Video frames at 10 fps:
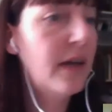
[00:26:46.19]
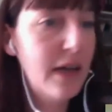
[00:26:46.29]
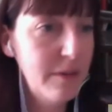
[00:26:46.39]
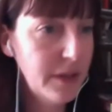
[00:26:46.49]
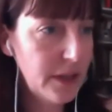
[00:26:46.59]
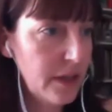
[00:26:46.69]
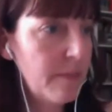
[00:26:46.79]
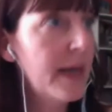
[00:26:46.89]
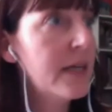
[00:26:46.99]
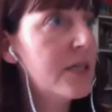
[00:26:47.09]
I mean,
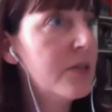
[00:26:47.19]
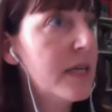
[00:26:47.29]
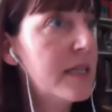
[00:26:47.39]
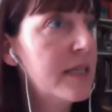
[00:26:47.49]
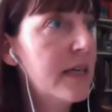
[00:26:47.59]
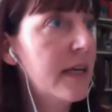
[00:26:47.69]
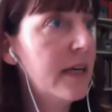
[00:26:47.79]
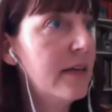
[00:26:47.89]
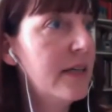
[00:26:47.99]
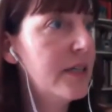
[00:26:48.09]
going back to my stat,
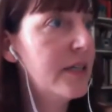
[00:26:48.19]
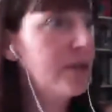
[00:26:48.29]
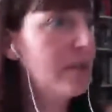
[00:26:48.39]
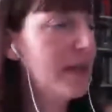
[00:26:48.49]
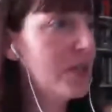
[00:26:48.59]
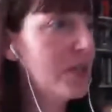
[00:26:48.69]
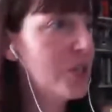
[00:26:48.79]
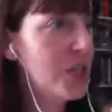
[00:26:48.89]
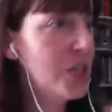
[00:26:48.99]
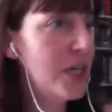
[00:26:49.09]
I need to look at my little
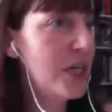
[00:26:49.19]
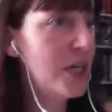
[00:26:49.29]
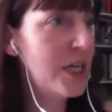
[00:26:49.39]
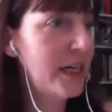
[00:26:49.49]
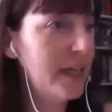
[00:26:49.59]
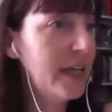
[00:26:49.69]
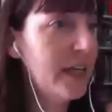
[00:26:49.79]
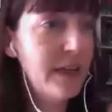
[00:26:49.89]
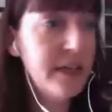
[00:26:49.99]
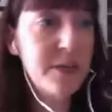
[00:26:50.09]
cheat sheet here,
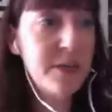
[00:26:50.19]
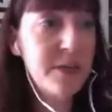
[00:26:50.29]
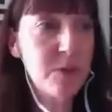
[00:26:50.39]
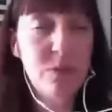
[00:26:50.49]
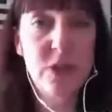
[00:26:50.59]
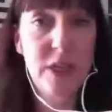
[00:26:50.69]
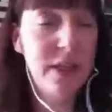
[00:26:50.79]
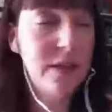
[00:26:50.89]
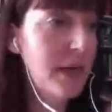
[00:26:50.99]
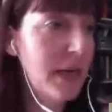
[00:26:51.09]
and this wasn't put together
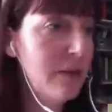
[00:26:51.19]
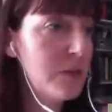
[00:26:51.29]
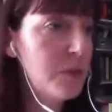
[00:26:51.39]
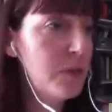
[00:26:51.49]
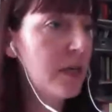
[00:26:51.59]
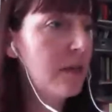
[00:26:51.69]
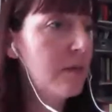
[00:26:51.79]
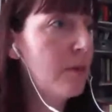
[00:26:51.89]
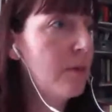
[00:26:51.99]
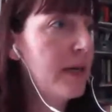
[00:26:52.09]
by me, it was put together
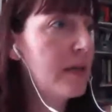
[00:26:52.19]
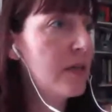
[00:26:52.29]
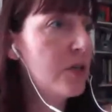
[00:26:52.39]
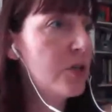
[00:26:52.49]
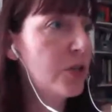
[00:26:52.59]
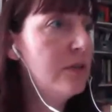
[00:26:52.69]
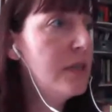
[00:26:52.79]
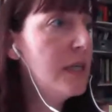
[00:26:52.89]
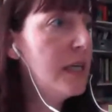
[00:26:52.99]
by We Are Social.